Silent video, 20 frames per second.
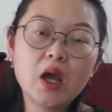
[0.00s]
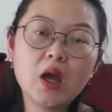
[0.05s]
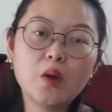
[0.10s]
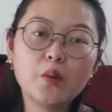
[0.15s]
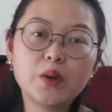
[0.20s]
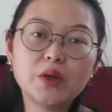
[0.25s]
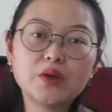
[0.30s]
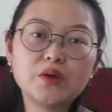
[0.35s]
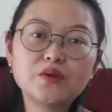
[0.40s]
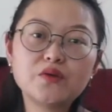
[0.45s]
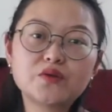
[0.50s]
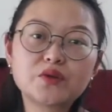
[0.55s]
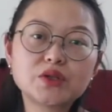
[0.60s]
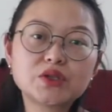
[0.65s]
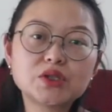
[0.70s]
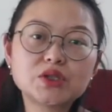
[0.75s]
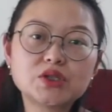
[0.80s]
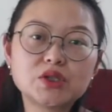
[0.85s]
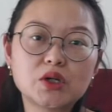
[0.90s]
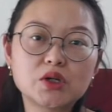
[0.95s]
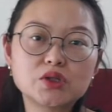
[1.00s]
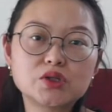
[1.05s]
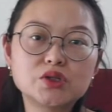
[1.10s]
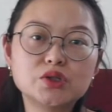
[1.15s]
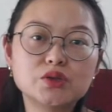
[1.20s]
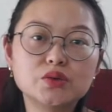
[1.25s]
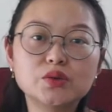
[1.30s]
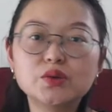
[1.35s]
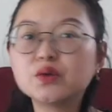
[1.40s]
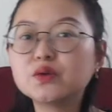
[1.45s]
When you first start
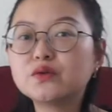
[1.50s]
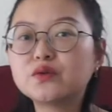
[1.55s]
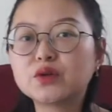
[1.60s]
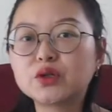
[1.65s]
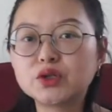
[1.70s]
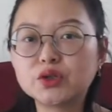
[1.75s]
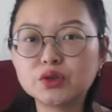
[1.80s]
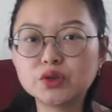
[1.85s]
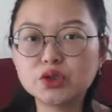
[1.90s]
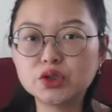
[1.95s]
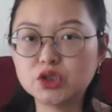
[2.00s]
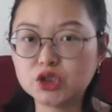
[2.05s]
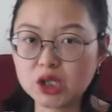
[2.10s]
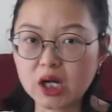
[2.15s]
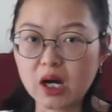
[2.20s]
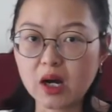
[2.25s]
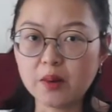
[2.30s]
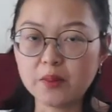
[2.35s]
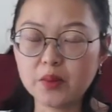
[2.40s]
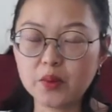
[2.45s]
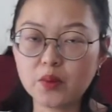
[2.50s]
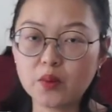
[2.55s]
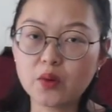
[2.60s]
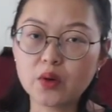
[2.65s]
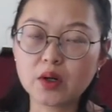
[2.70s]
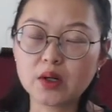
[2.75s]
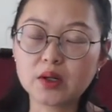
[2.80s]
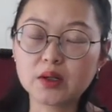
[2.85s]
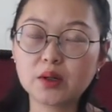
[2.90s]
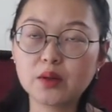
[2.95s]
to look for a job,
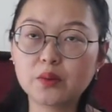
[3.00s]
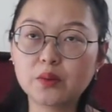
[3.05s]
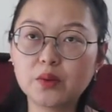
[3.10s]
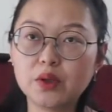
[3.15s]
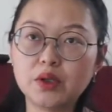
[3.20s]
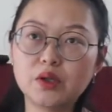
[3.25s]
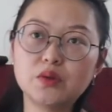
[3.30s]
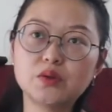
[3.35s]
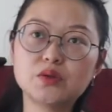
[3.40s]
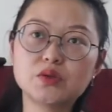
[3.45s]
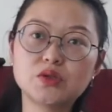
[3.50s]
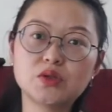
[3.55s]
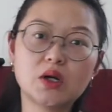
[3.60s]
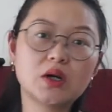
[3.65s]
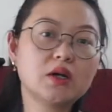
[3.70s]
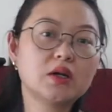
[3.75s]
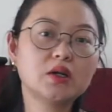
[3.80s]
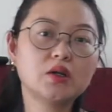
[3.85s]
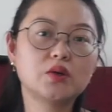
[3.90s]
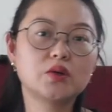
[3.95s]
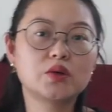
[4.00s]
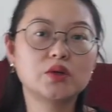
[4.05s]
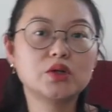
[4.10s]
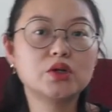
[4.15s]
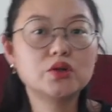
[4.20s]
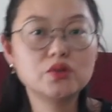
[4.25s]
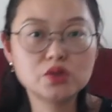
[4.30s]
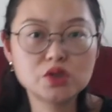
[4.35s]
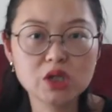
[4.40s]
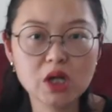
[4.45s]
or when you start your
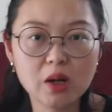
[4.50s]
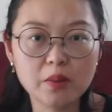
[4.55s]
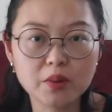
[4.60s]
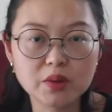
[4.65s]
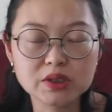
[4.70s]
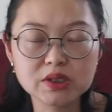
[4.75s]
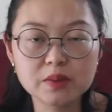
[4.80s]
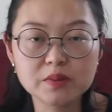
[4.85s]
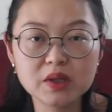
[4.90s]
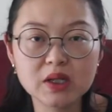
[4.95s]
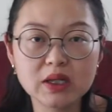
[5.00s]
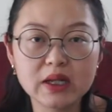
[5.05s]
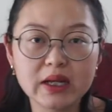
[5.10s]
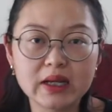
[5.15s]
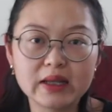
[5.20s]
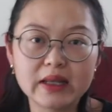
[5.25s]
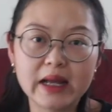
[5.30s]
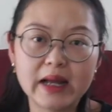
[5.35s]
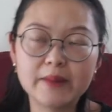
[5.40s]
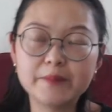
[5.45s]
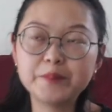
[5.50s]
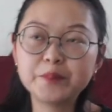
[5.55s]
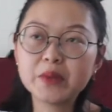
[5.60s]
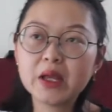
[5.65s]
new job or something like that,